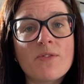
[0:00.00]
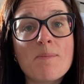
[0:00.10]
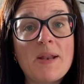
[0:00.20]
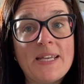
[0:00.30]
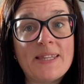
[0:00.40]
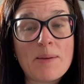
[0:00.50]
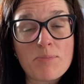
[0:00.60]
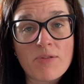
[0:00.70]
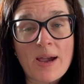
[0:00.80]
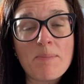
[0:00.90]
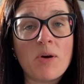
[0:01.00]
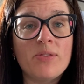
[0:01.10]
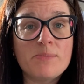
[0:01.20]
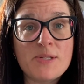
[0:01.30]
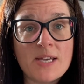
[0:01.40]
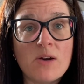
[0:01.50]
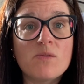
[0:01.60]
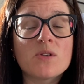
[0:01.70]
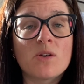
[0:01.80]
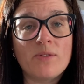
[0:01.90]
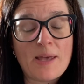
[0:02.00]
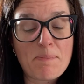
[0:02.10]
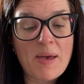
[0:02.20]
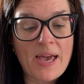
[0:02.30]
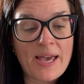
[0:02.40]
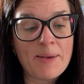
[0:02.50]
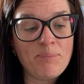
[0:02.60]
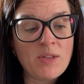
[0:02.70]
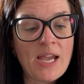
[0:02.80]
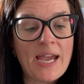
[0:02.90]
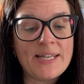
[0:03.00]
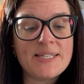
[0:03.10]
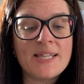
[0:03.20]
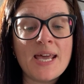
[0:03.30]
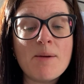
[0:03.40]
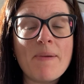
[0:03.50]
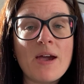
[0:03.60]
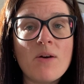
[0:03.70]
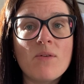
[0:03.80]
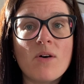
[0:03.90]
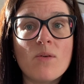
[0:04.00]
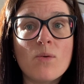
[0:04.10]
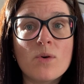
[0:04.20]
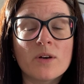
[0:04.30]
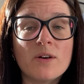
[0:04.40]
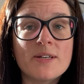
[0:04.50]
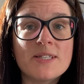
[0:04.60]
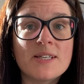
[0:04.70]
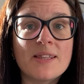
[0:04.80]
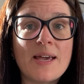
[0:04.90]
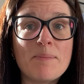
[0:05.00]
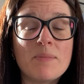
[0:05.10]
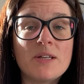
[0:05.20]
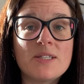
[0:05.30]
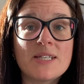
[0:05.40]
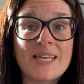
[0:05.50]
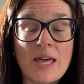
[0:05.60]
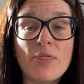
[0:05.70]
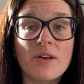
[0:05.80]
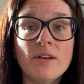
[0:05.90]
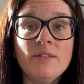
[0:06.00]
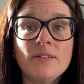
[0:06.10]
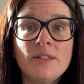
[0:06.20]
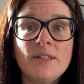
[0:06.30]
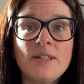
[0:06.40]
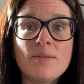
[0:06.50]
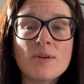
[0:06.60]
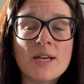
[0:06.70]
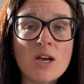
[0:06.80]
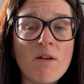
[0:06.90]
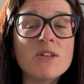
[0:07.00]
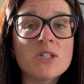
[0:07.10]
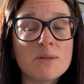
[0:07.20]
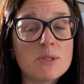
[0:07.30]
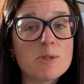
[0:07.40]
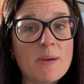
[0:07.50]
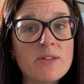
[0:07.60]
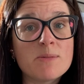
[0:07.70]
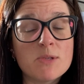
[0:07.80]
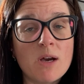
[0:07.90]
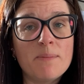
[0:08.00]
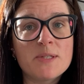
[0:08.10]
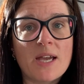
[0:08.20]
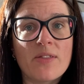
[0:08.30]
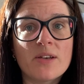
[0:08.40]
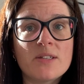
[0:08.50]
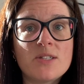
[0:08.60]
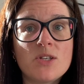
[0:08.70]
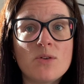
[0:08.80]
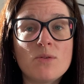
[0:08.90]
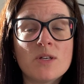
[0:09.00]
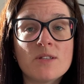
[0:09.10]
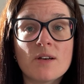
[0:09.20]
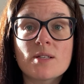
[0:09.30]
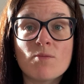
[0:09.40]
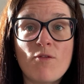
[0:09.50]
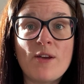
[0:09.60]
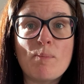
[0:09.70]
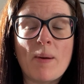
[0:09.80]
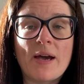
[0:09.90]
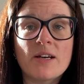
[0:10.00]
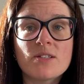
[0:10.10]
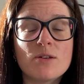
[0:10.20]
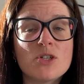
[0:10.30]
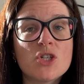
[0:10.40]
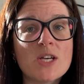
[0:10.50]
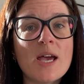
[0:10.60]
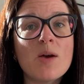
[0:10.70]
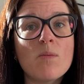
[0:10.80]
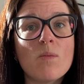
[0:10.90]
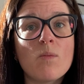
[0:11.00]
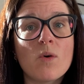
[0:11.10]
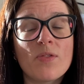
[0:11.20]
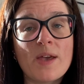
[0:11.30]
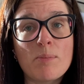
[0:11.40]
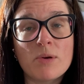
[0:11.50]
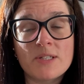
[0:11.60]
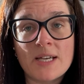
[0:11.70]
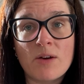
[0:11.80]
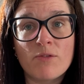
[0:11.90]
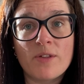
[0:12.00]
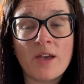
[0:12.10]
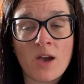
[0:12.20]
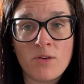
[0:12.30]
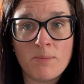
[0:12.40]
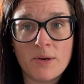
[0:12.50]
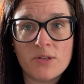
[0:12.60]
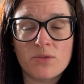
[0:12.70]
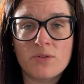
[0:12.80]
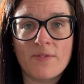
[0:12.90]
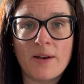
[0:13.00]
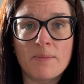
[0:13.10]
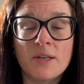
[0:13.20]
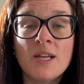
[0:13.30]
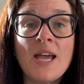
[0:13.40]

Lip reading: have completed their prep on themselves and on their pair, it's then about organising them together, encouraging them to spend some time together to conduct some feedback. So to share what they put down for their own personal development